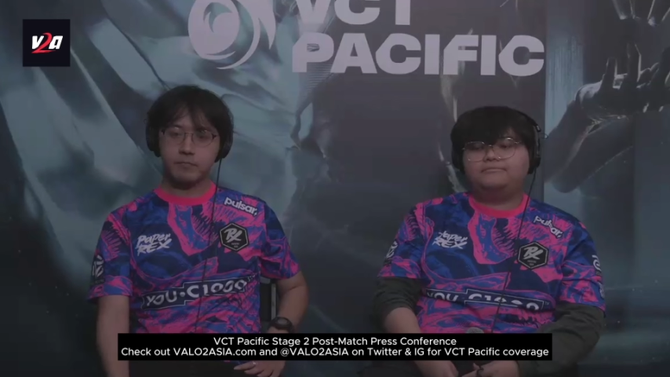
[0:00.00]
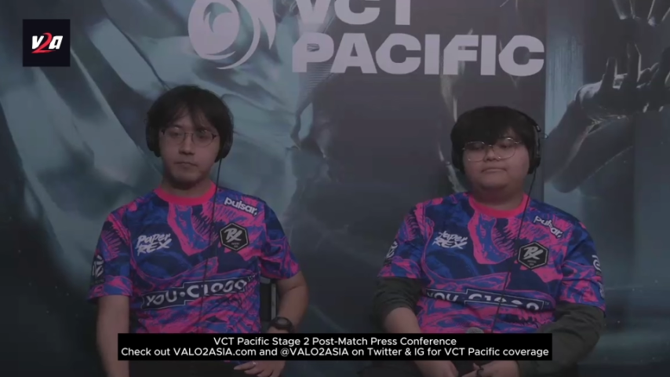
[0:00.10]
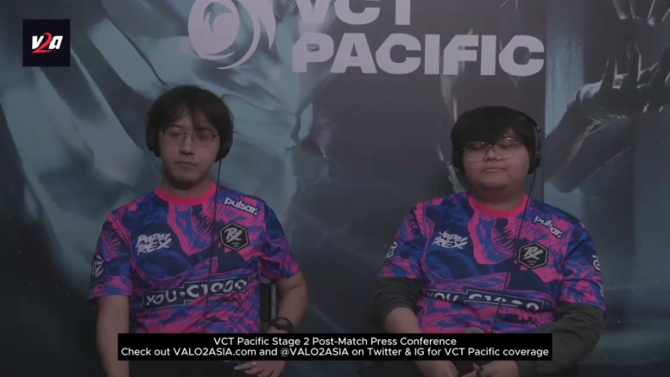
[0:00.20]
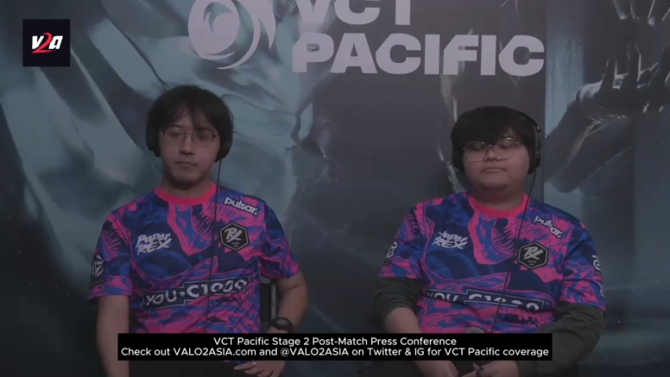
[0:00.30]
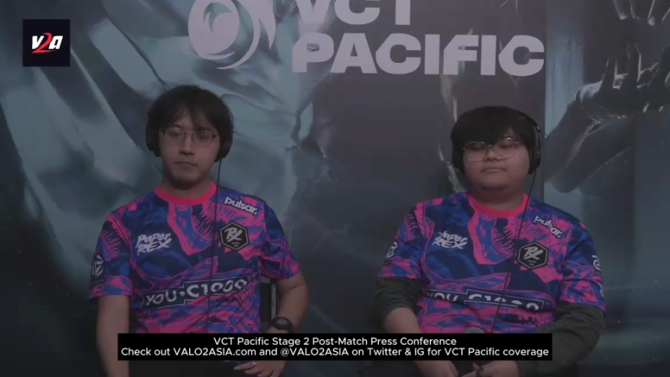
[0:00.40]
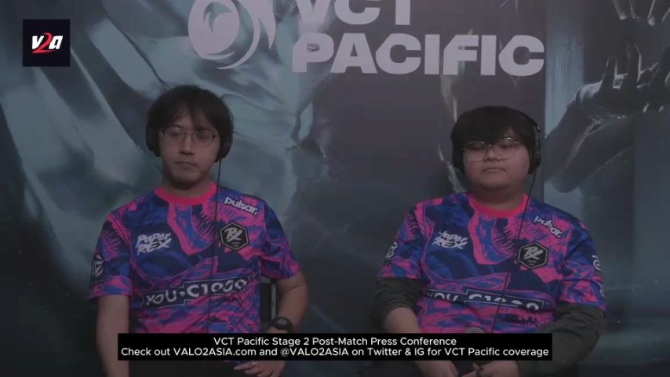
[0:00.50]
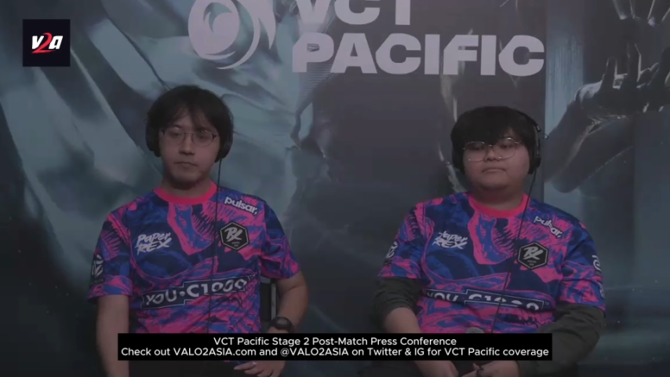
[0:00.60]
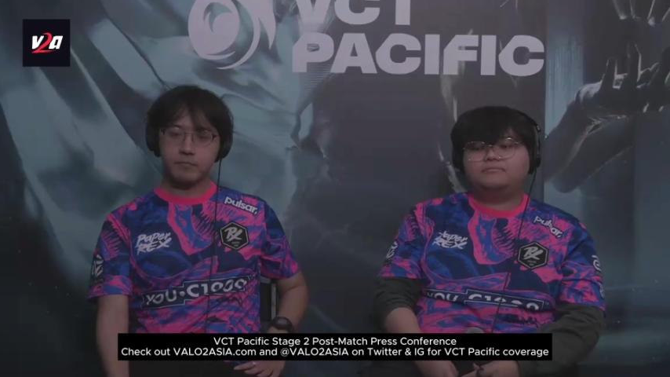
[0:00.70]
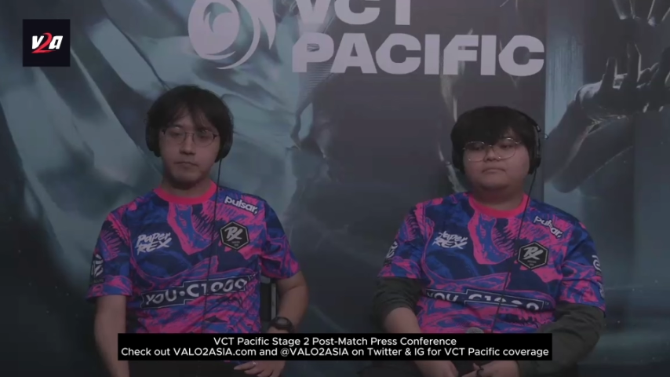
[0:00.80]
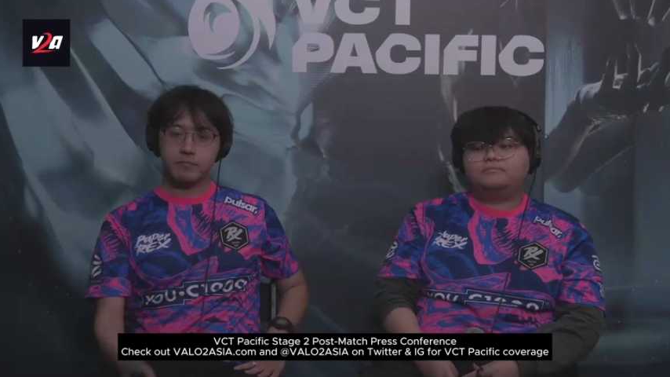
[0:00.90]

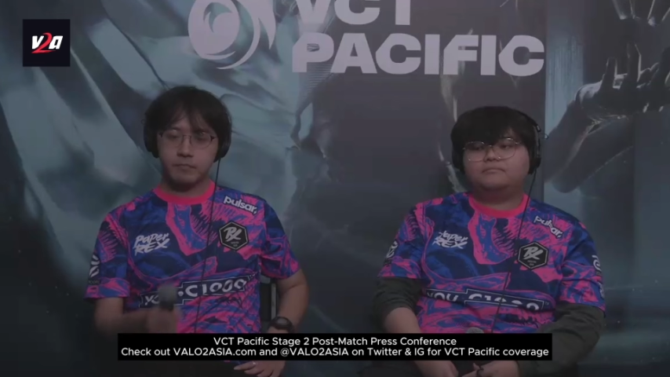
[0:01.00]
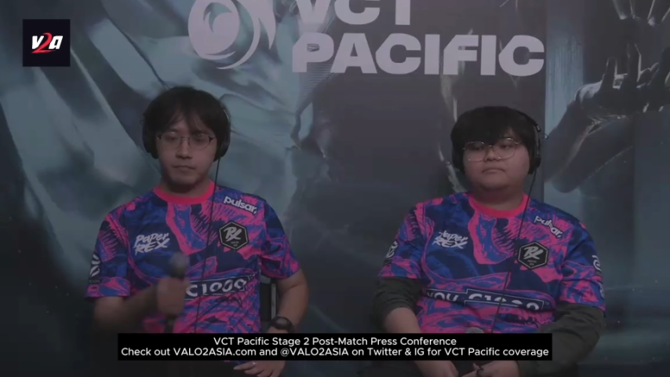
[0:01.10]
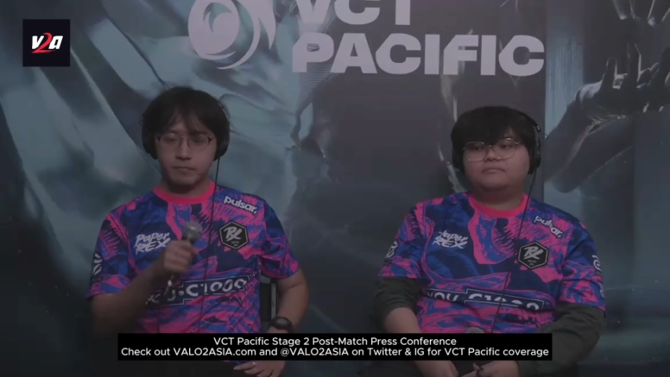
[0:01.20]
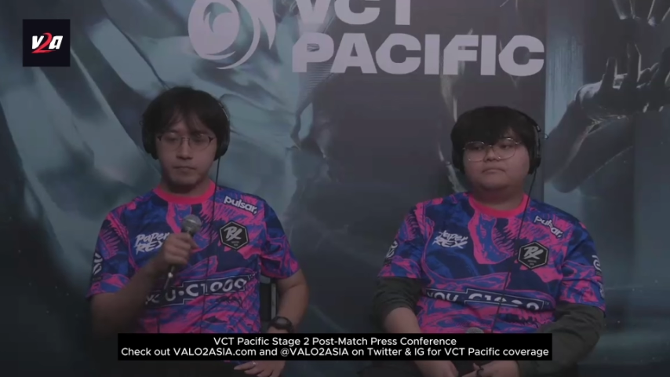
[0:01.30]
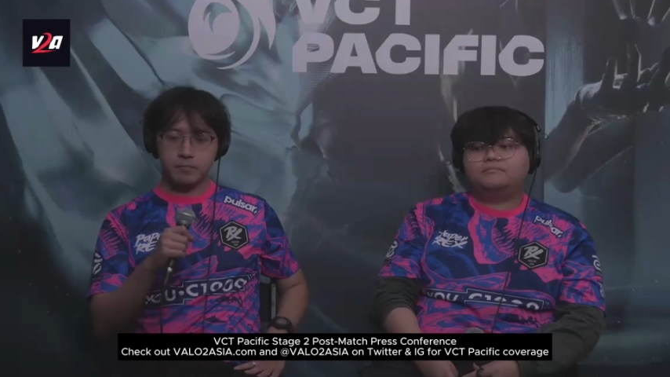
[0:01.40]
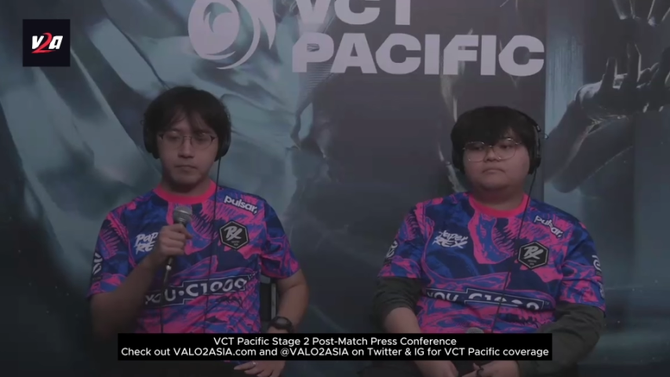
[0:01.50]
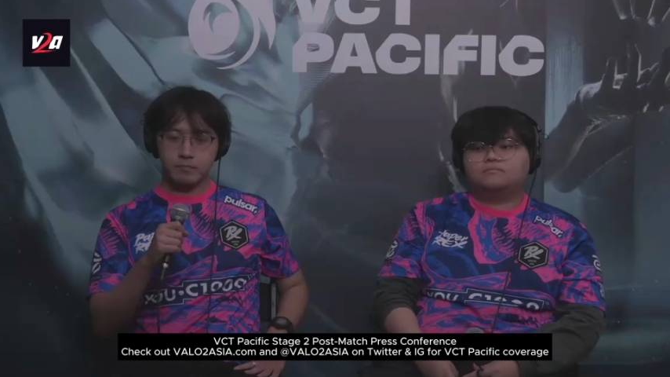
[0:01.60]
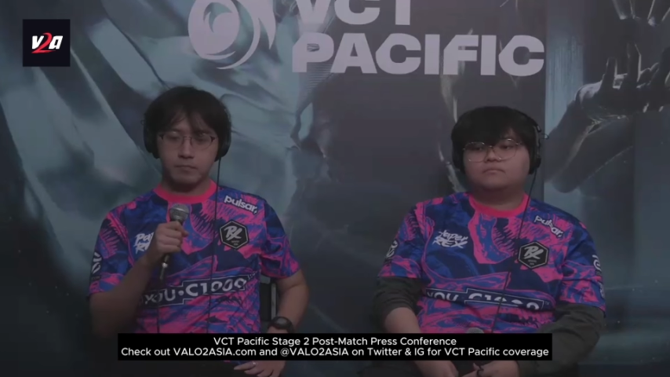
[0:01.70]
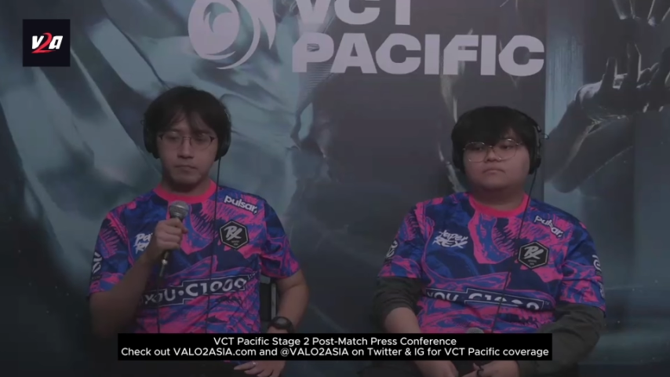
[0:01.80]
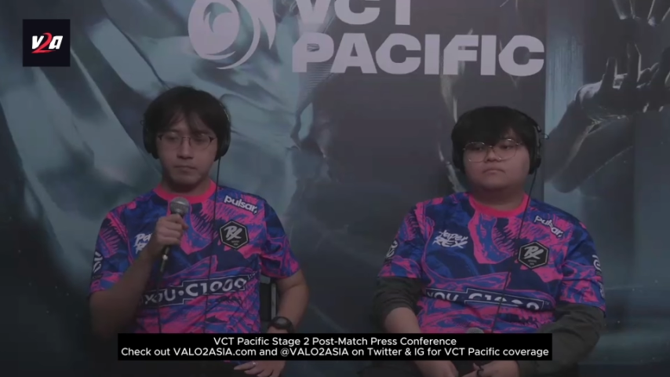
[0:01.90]

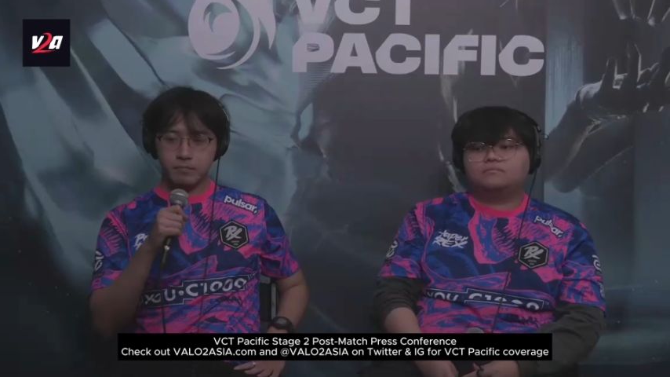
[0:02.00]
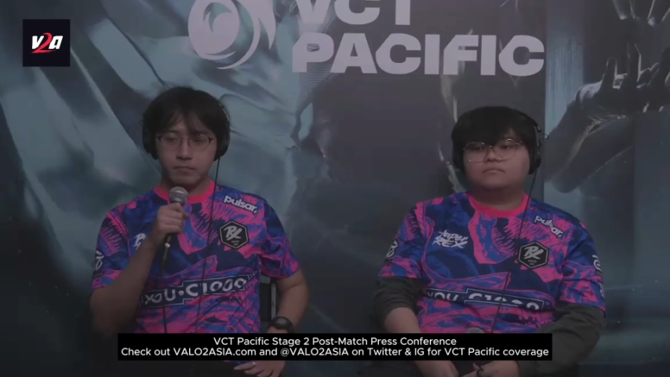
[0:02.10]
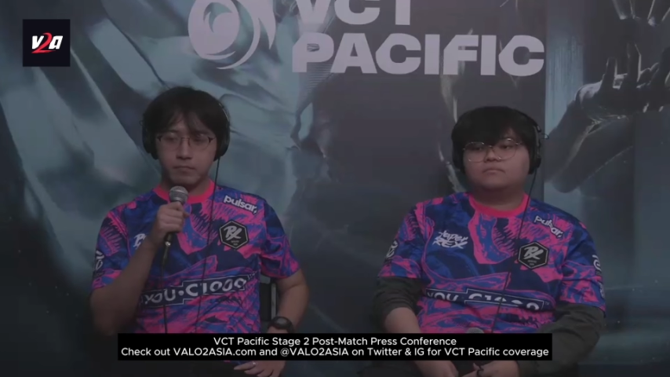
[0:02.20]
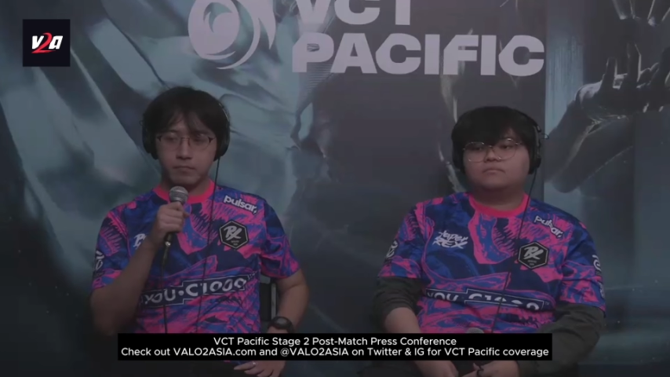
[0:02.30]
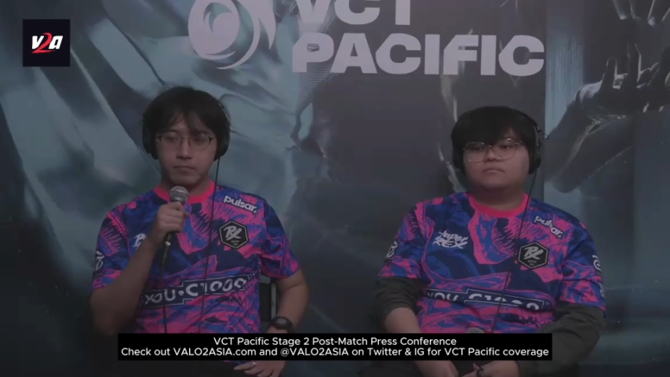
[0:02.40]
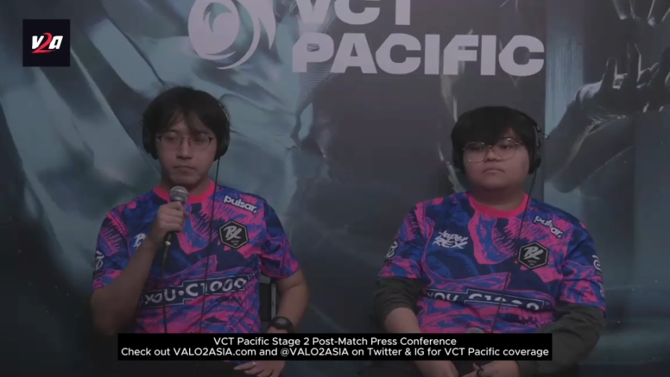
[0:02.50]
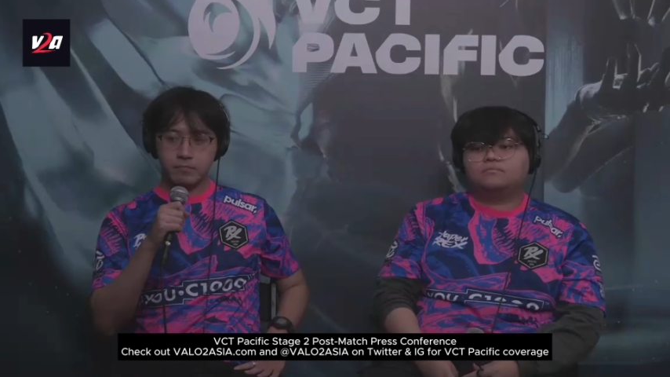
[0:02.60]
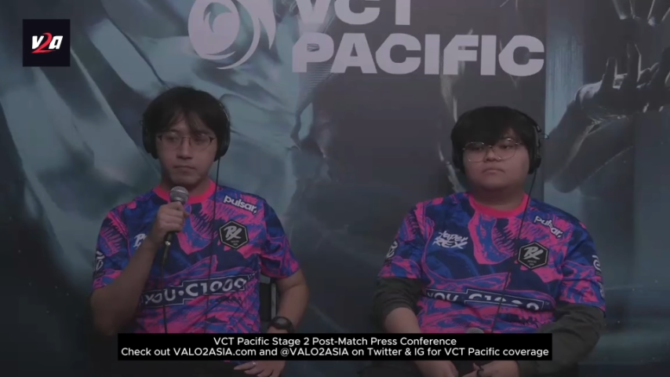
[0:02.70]
Nobody speaks.